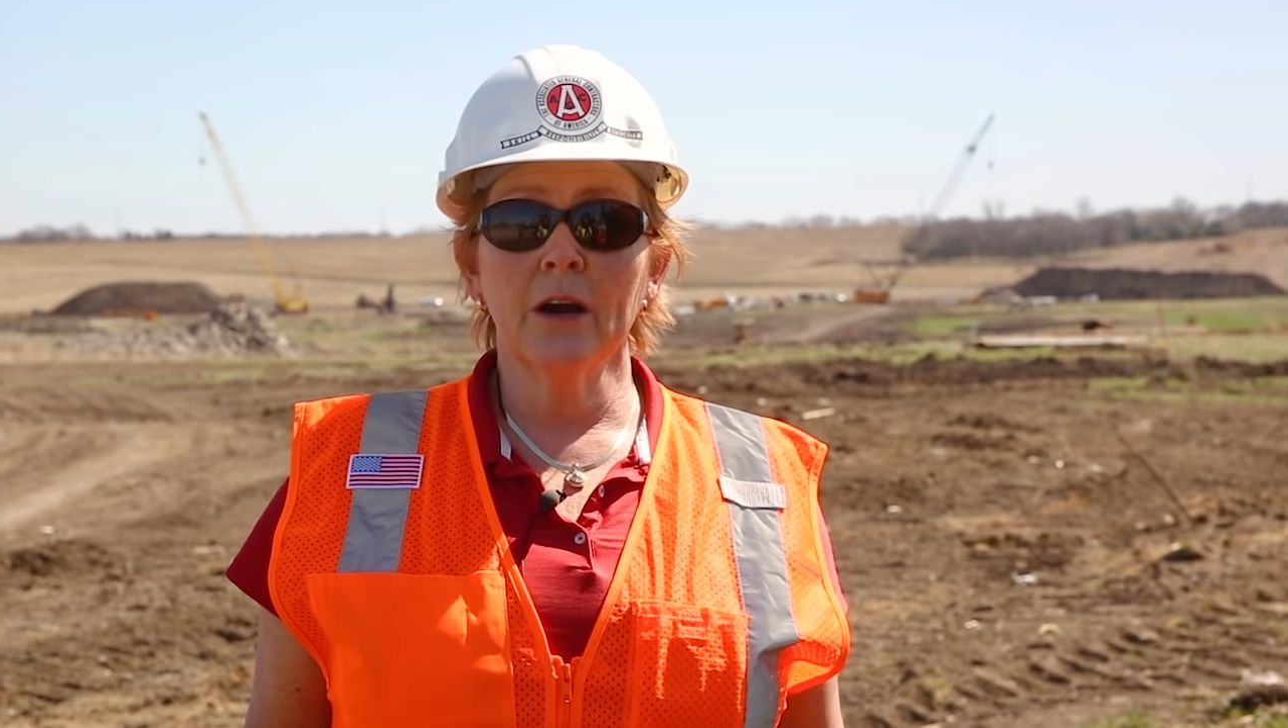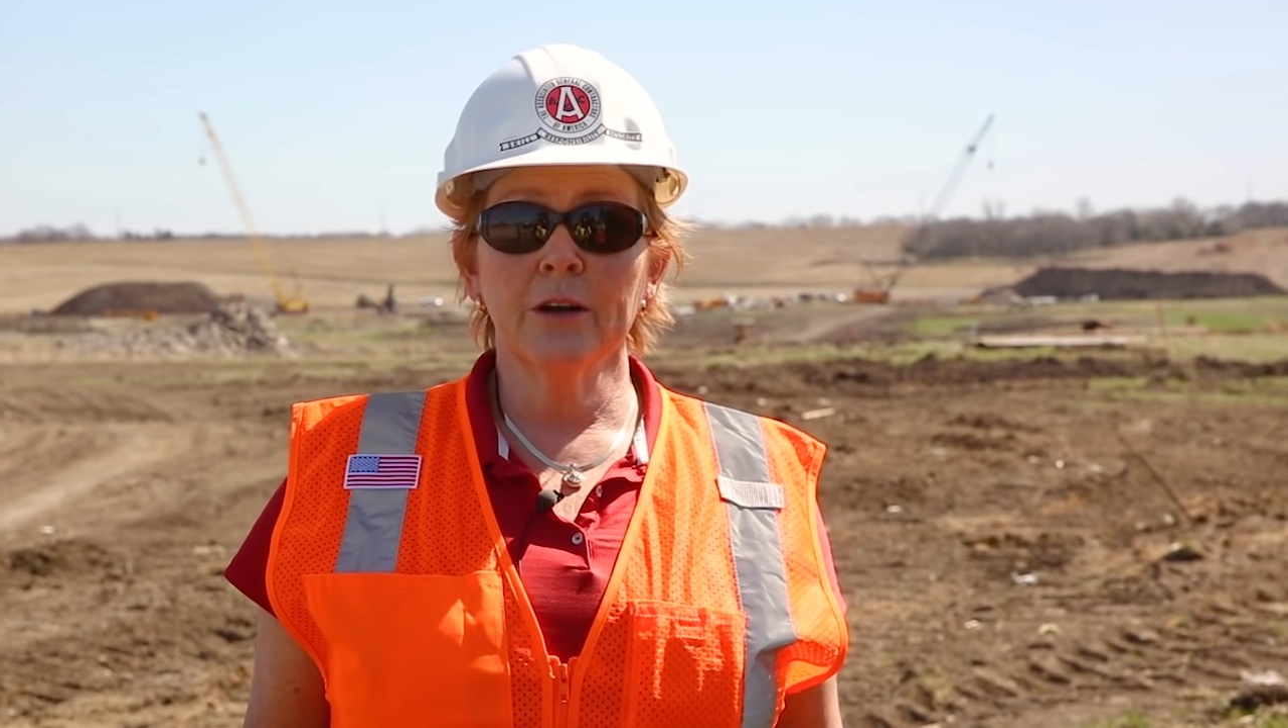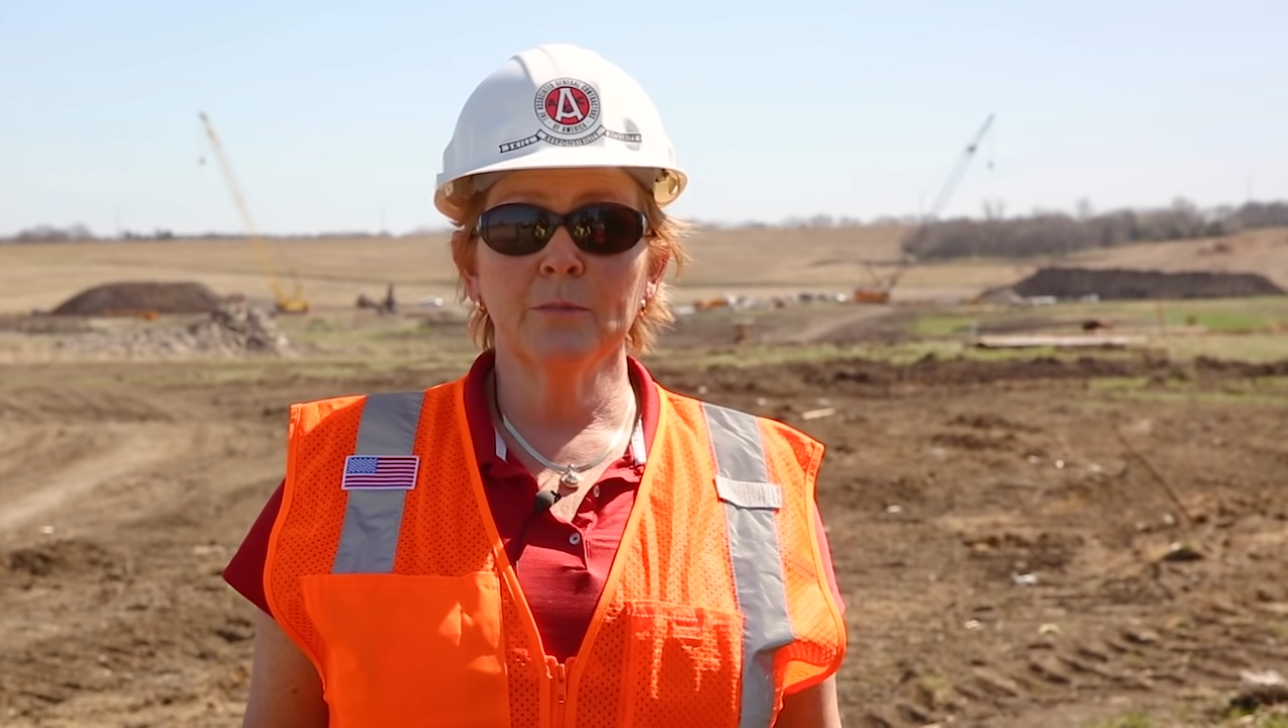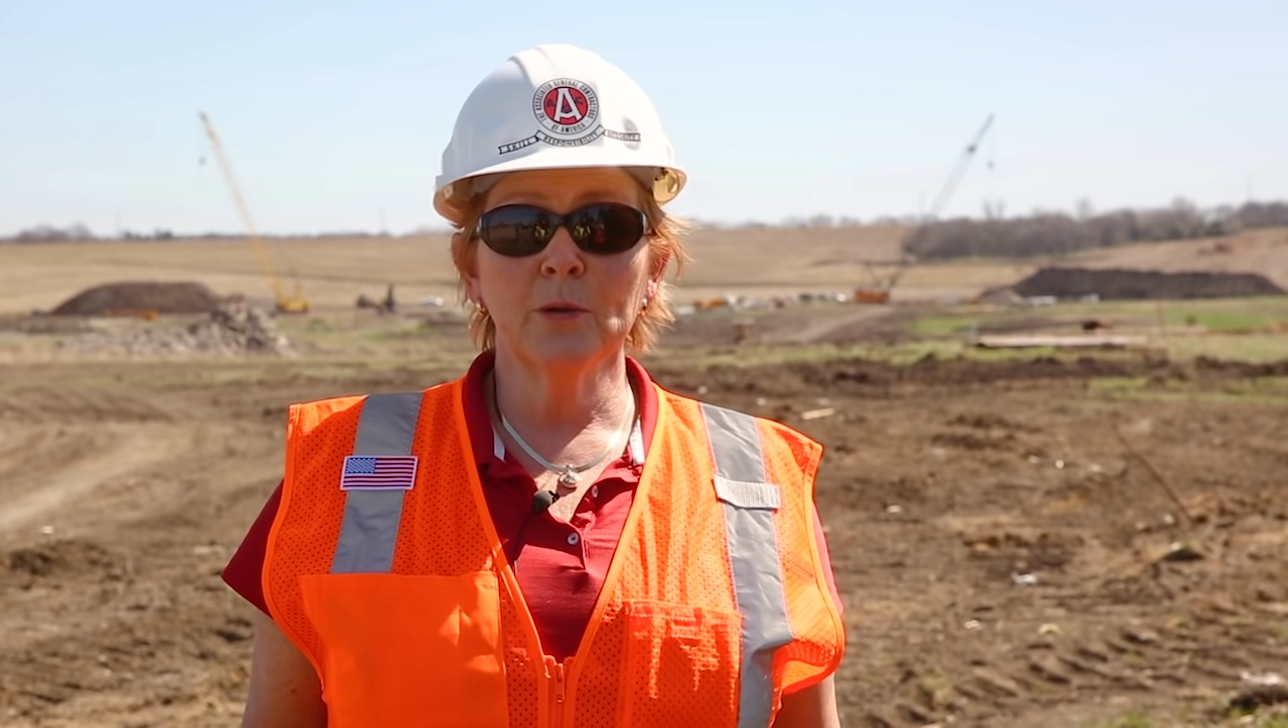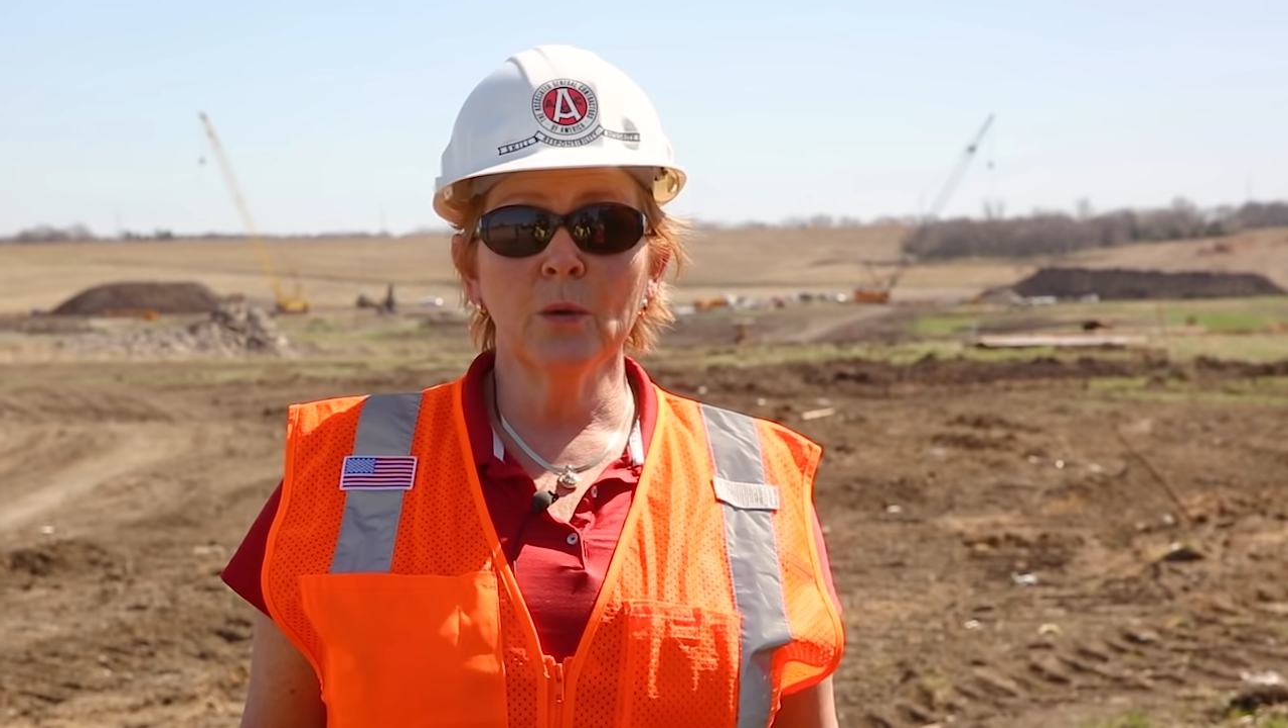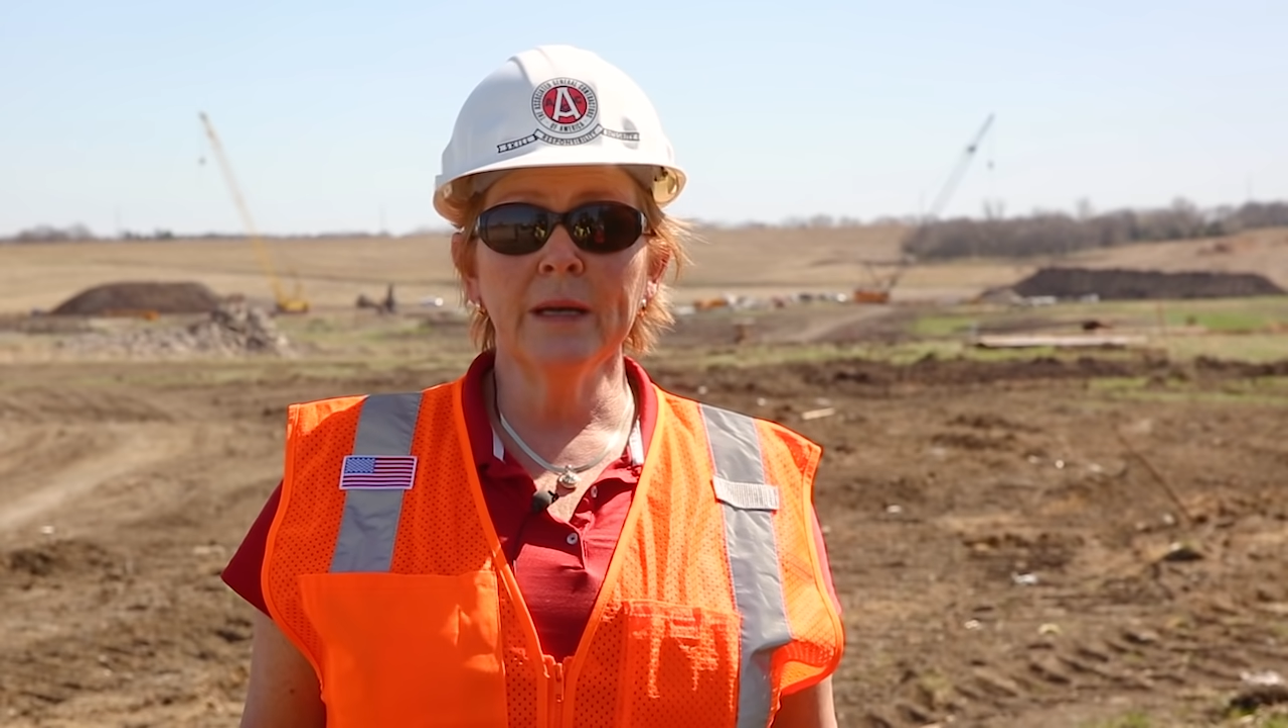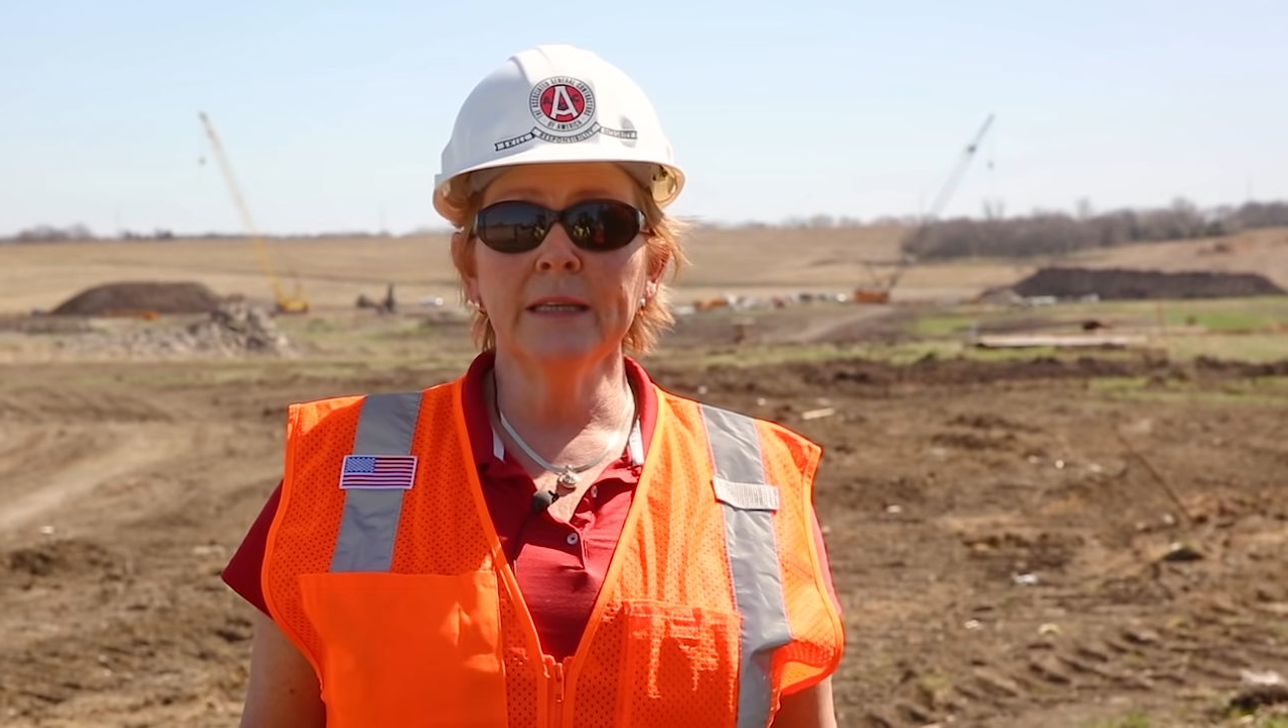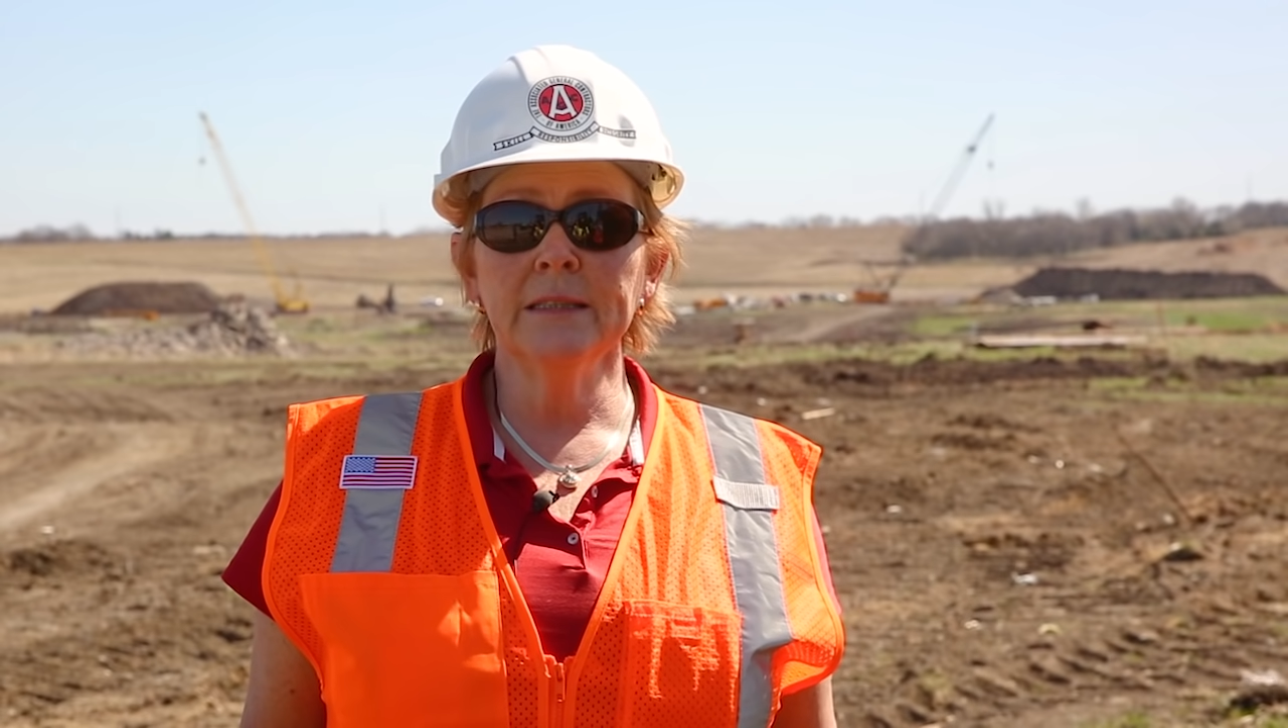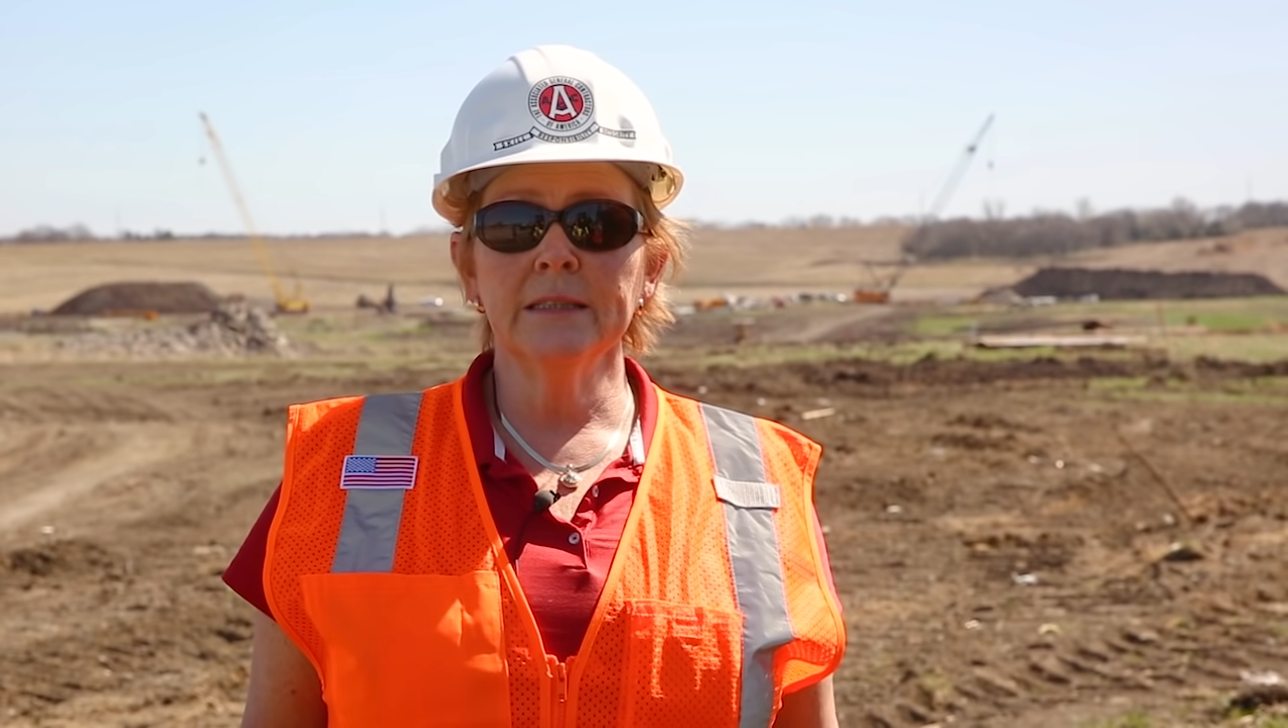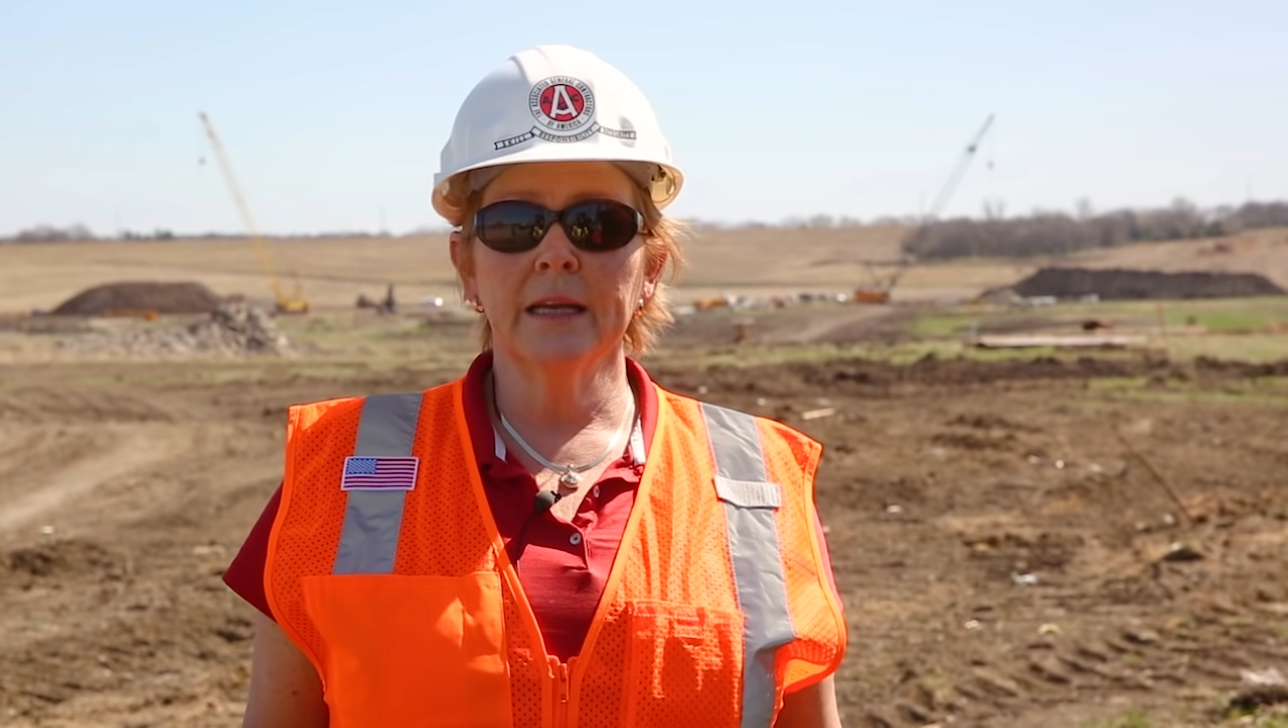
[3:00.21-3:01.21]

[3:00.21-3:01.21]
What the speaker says: our employees